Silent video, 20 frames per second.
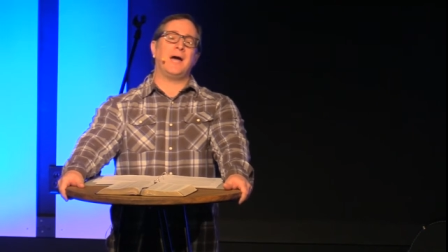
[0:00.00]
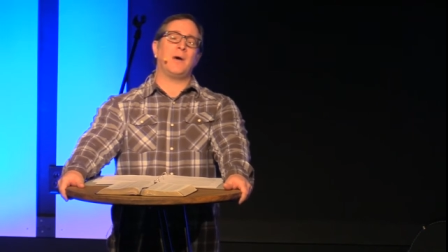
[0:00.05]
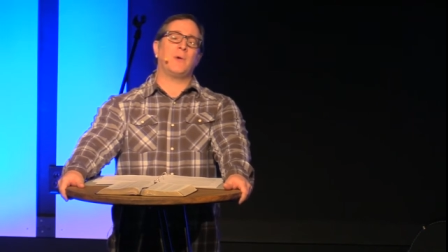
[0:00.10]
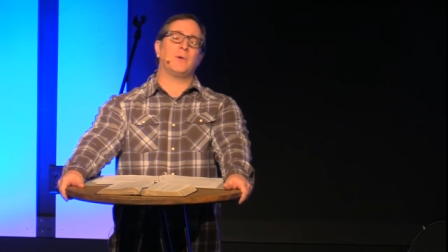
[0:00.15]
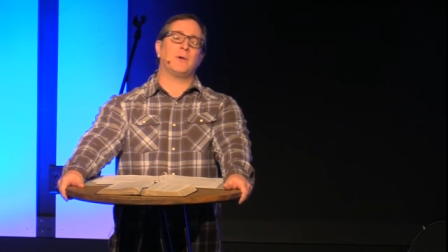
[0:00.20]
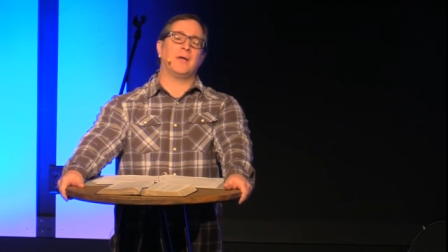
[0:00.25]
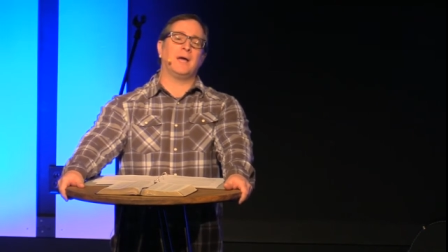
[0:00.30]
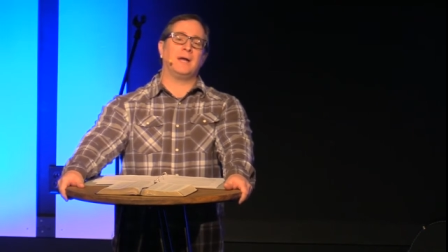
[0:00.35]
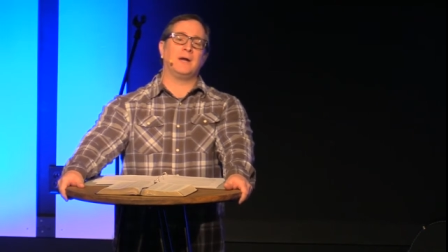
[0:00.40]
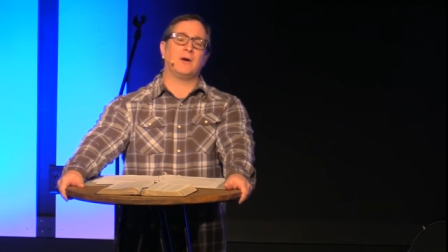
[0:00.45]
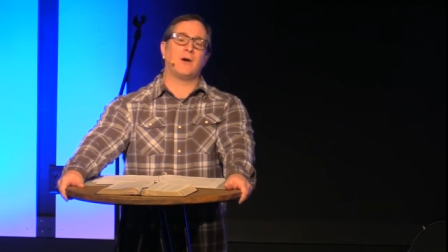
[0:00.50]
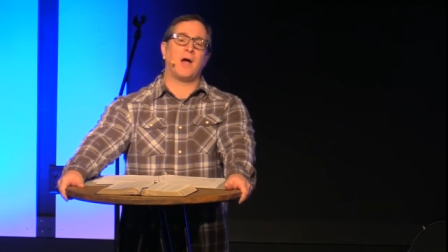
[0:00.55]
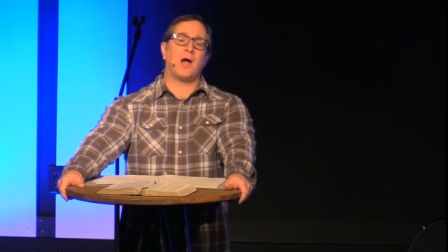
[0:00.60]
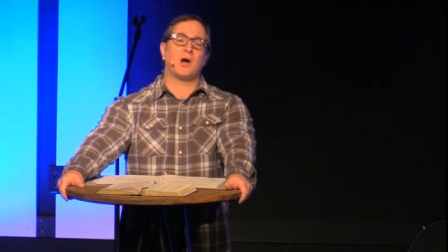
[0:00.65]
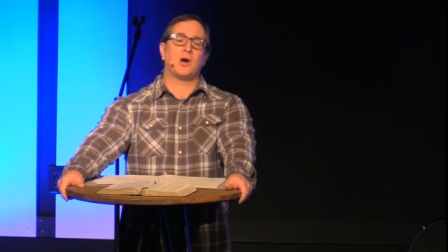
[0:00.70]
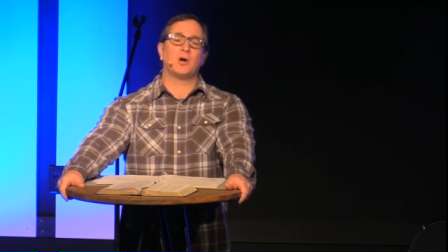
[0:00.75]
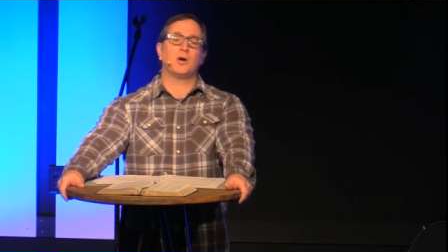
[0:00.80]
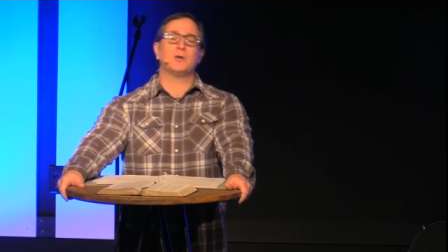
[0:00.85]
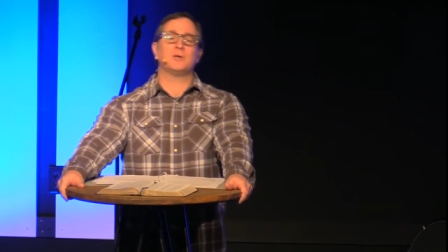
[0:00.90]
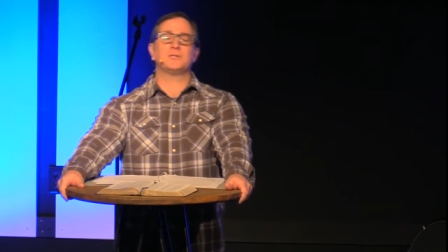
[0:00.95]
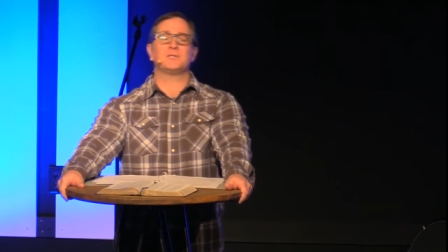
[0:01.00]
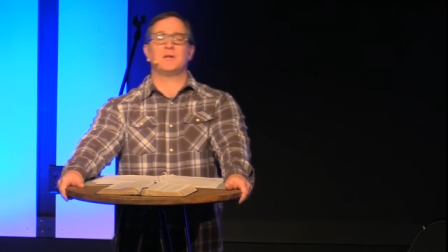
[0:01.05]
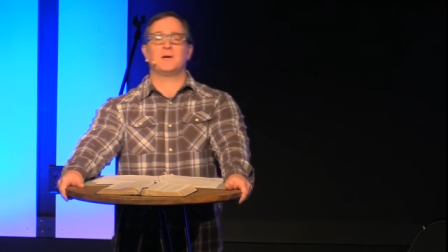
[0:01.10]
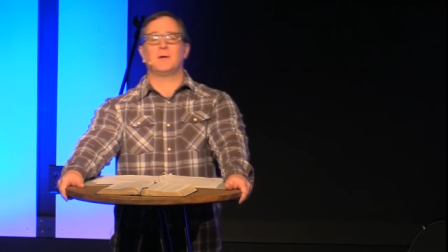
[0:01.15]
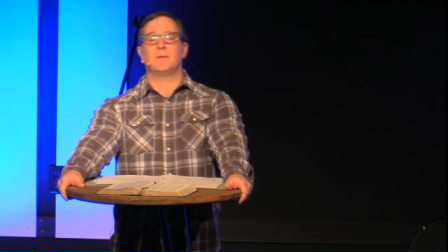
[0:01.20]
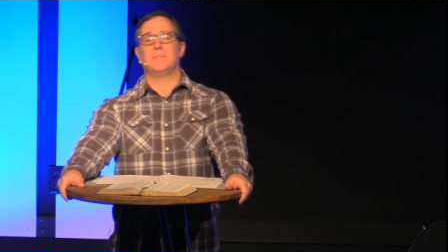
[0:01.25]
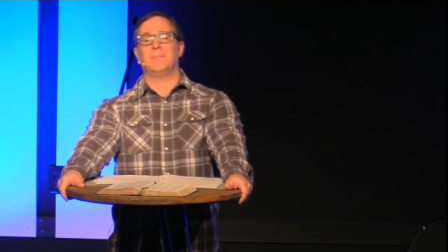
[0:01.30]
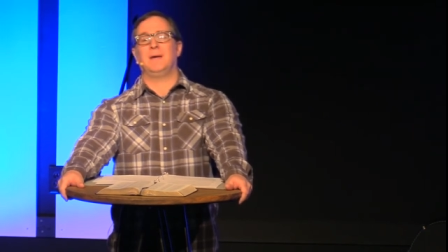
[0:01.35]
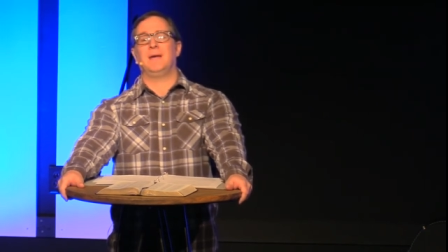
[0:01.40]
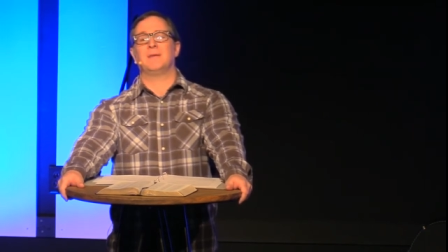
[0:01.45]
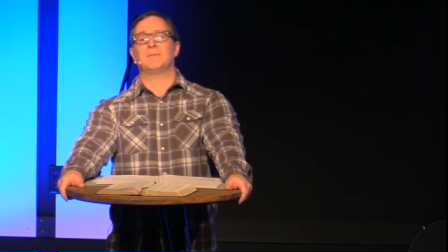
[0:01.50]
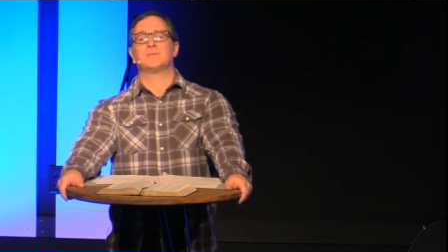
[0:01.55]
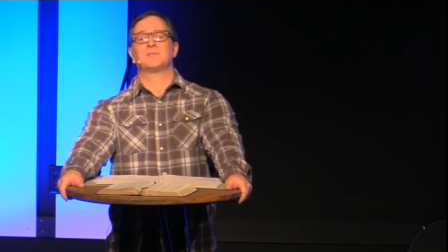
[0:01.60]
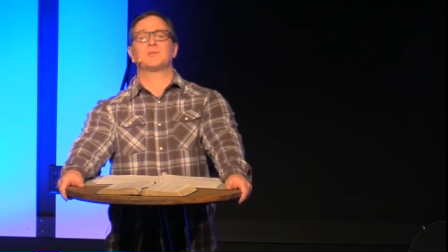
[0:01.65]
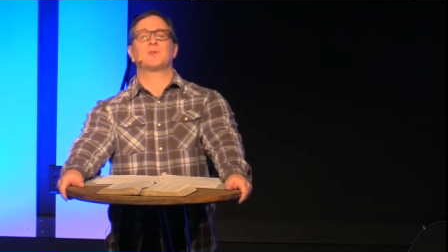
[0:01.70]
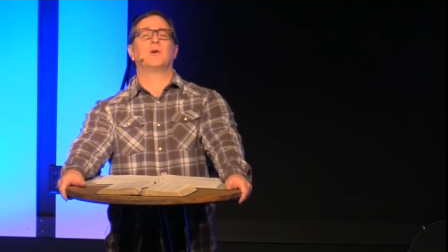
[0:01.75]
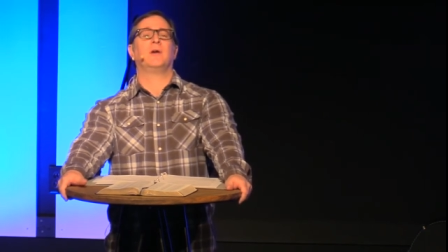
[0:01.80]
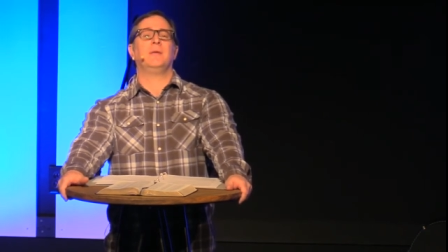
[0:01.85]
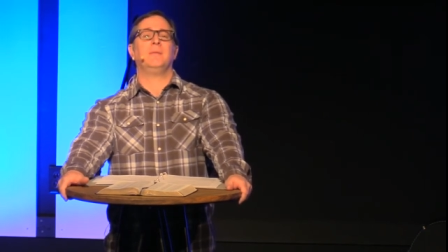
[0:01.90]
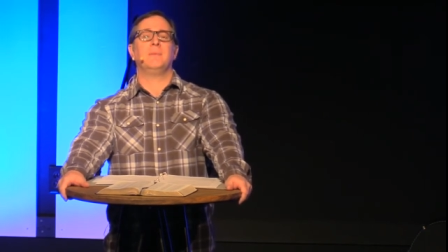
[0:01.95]
an hour later, I heard Sarah Beth
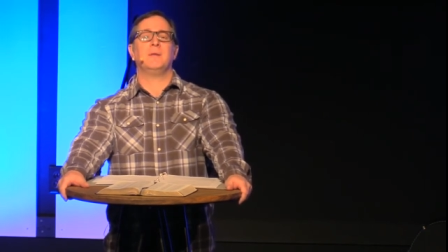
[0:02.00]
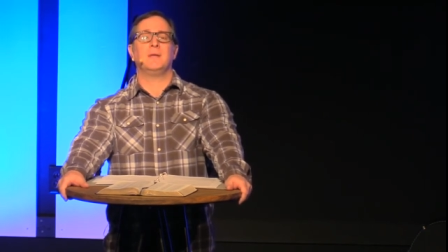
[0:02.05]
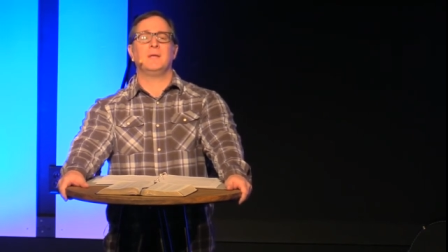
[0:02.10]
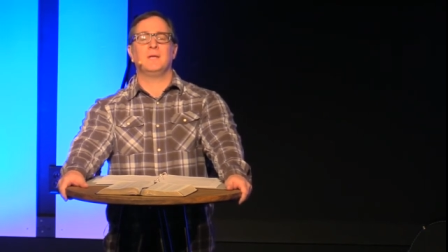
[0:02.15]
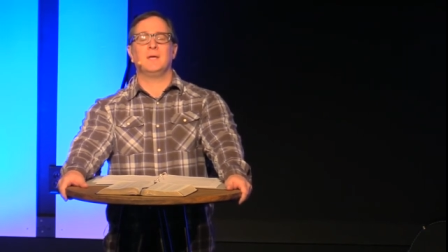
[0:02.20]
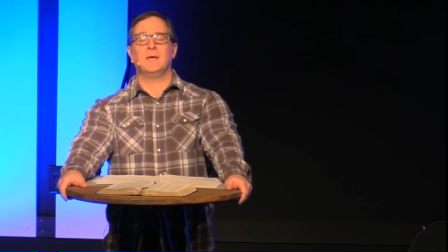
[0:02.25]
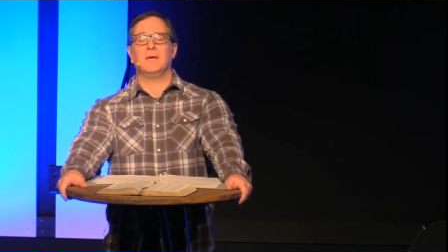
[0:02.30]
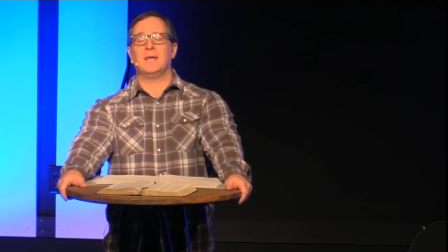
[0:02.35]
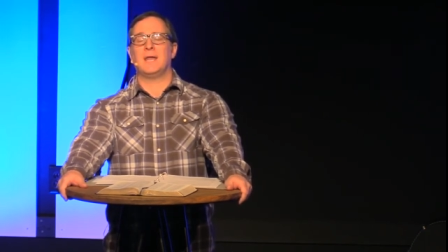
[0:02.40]
screaming,